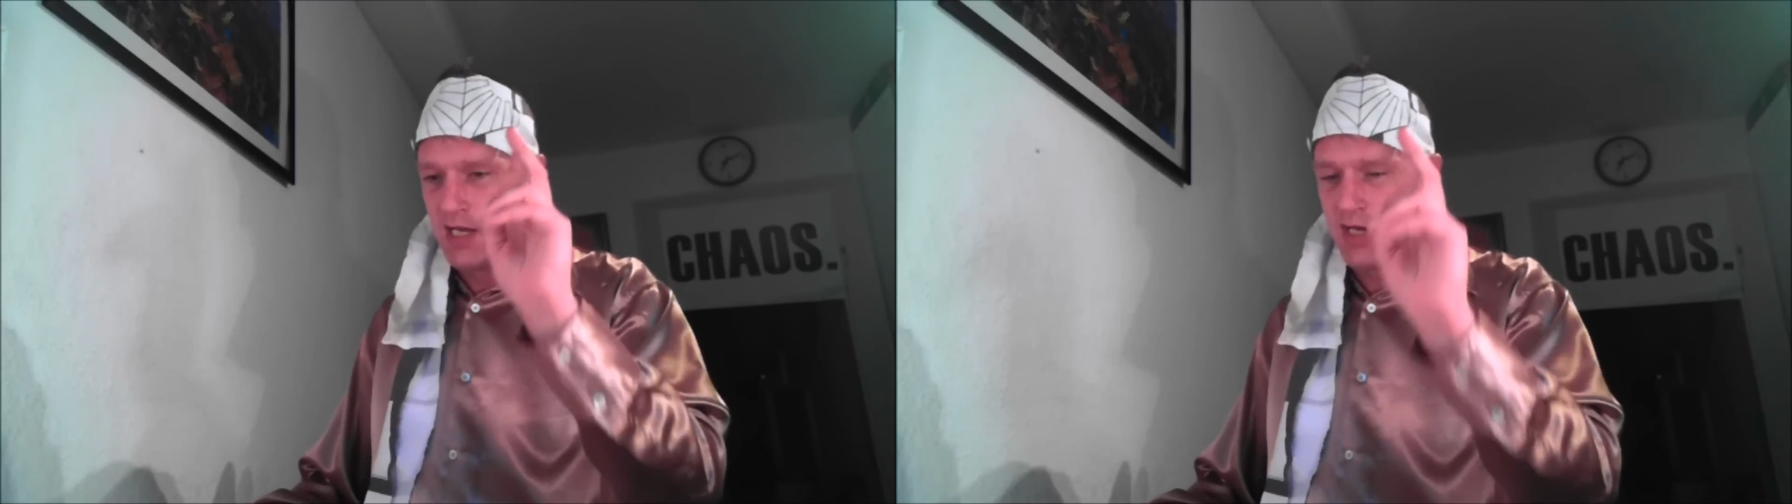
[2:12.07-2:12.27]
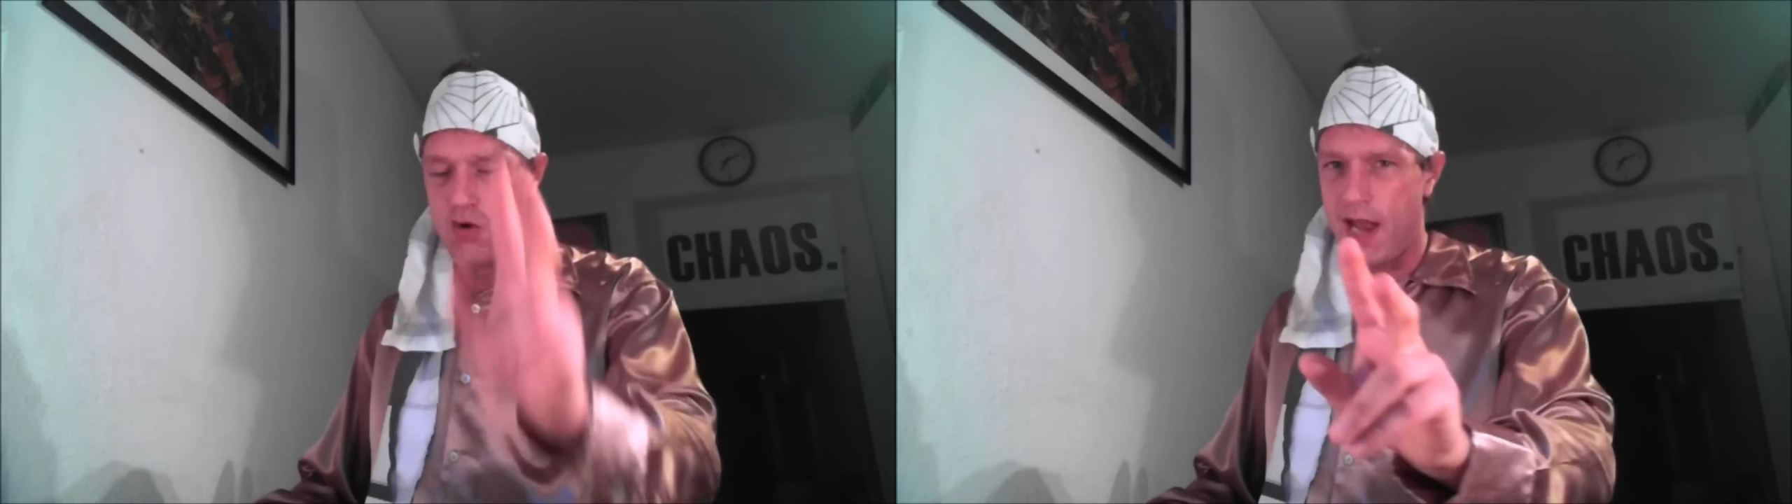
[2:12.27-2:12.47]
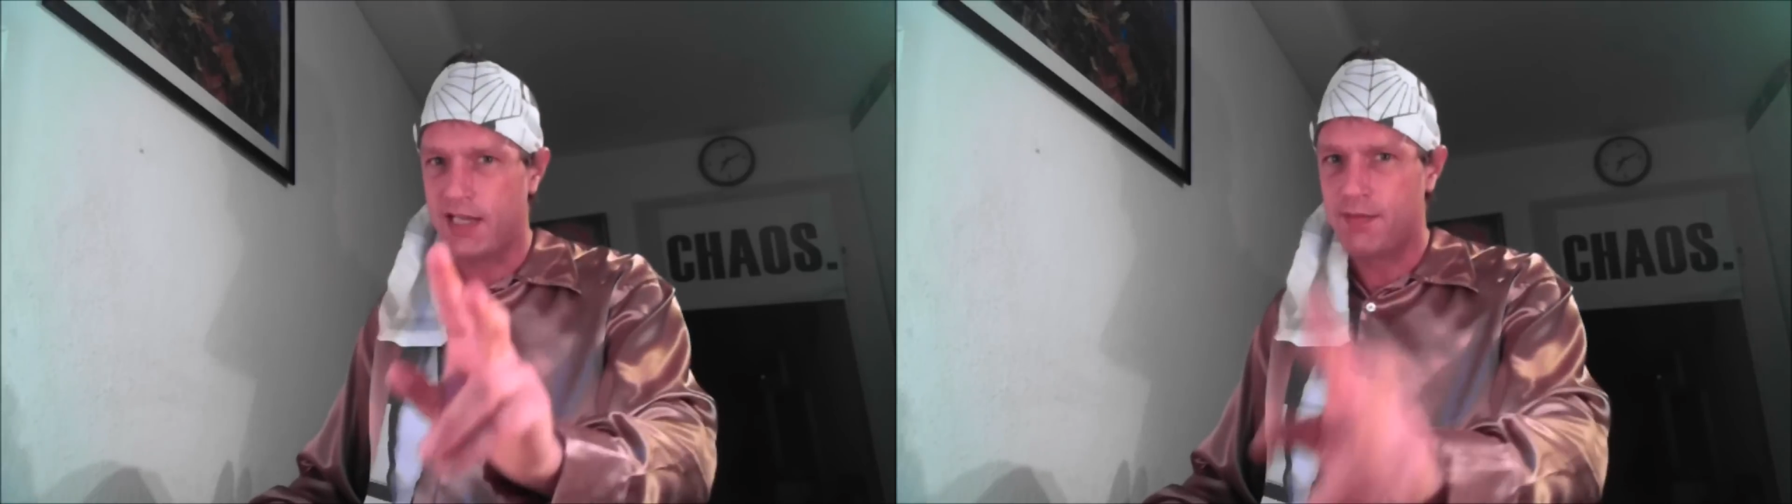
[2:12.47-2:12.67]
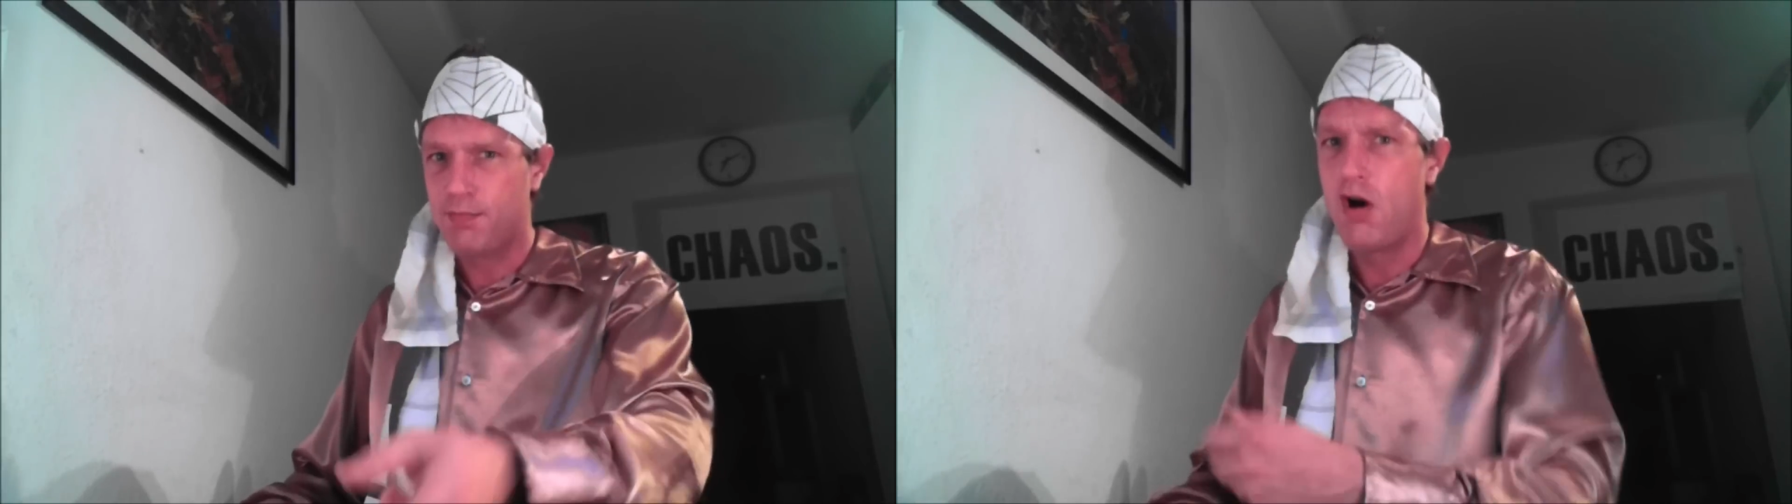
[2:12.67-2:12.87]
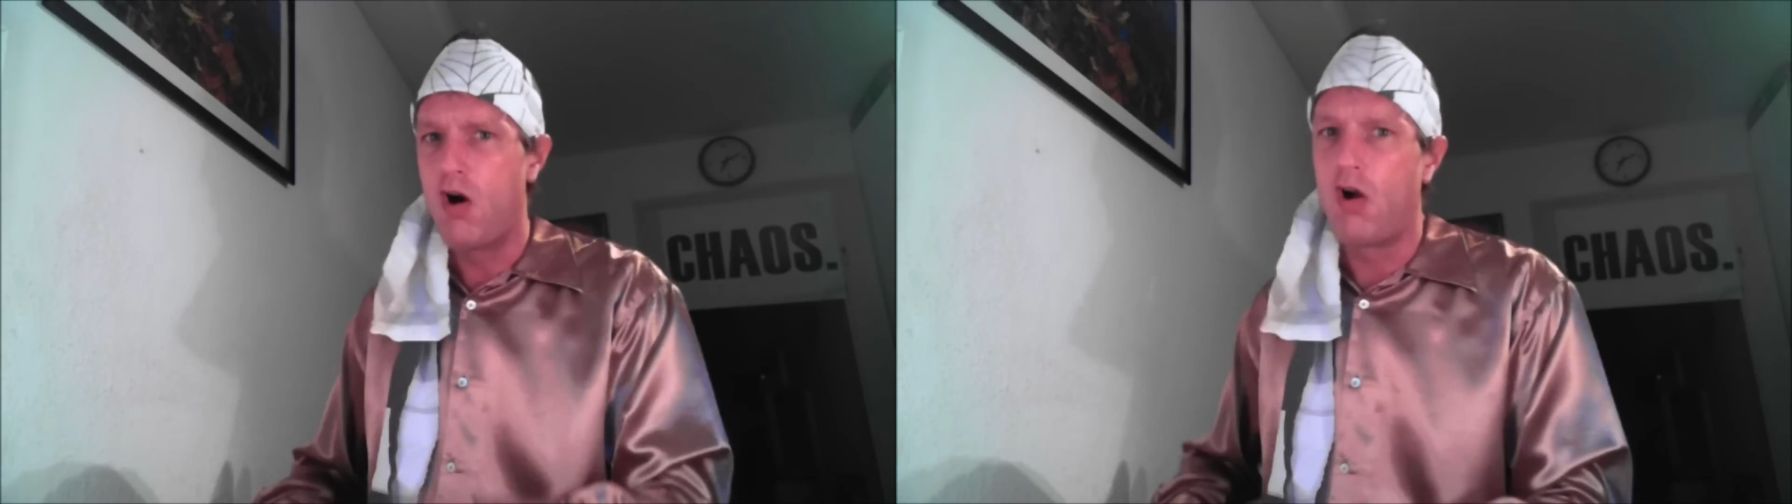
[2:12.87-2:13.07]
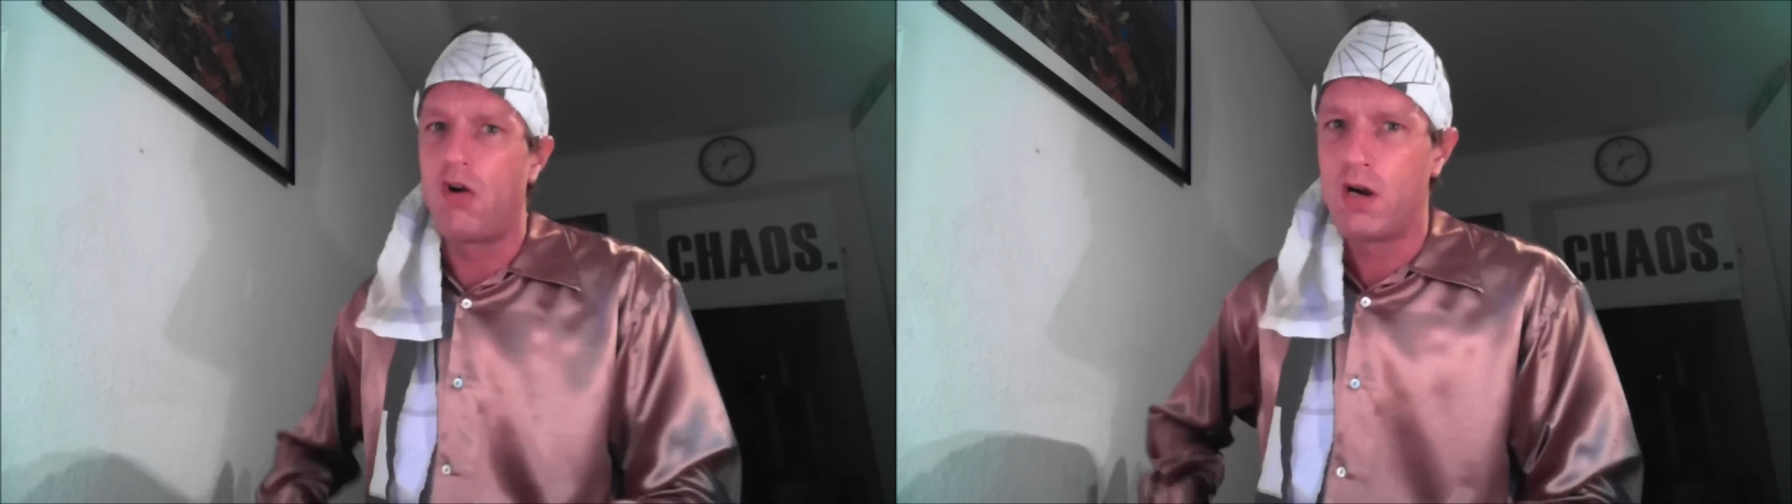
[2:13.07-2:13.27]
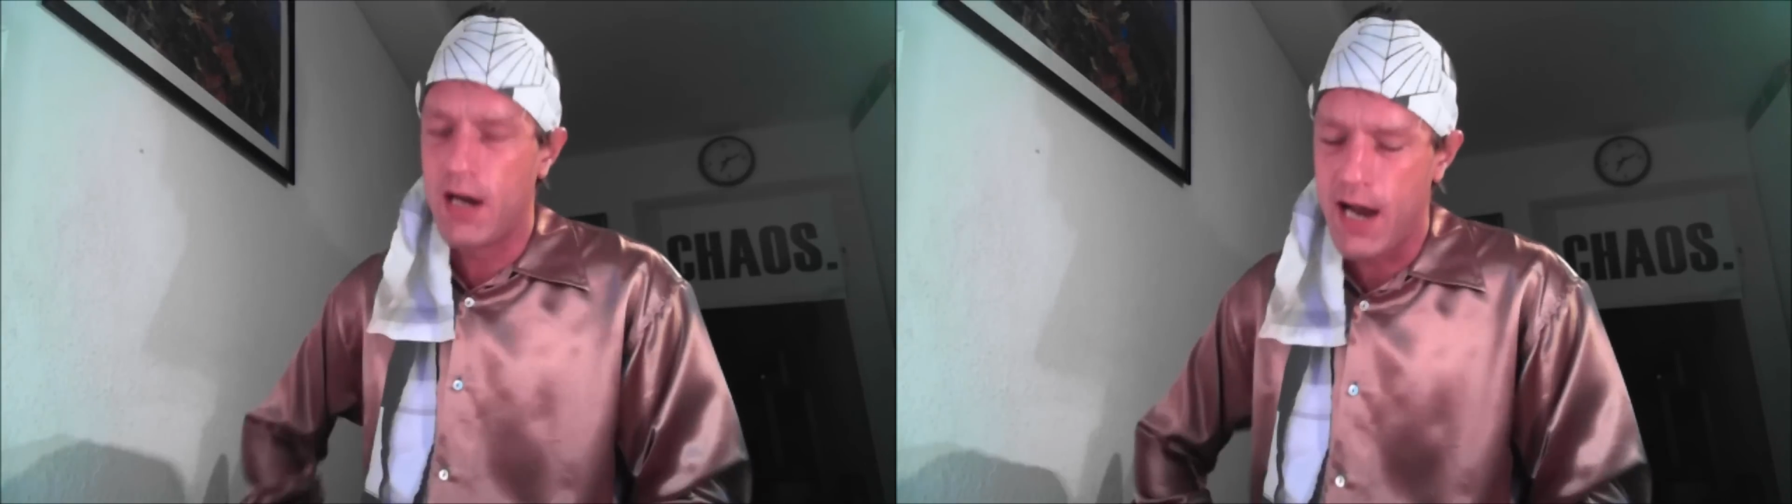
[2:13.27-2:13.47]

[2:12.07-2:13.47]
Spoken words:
to explore.